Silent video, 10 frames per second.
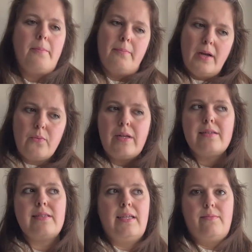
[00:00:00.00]
but we'll
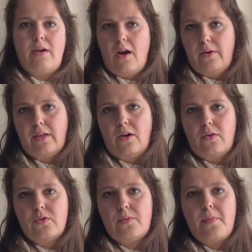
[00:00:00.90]
see how it
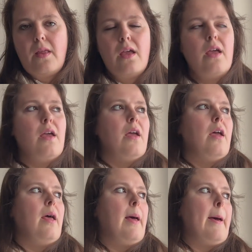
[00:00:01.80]
goes.
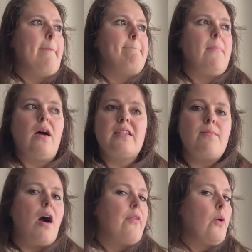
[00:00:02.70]

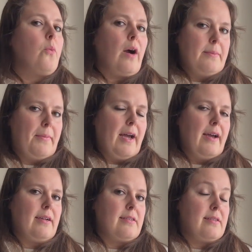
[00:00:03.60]
Some other white
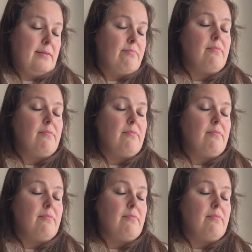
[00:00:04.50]
bags